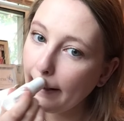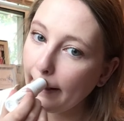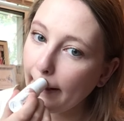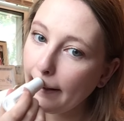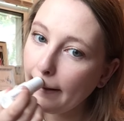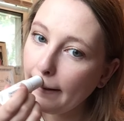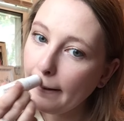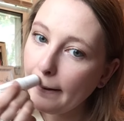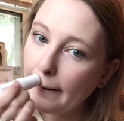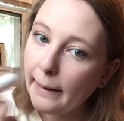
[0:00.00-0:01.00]

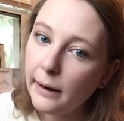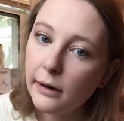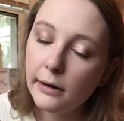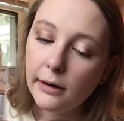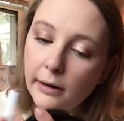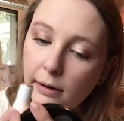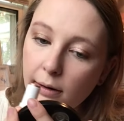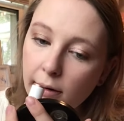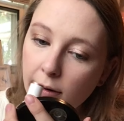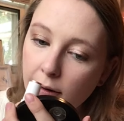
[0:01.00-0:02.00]

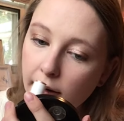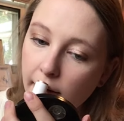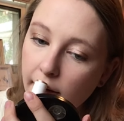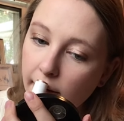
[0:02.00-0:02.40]
(silence)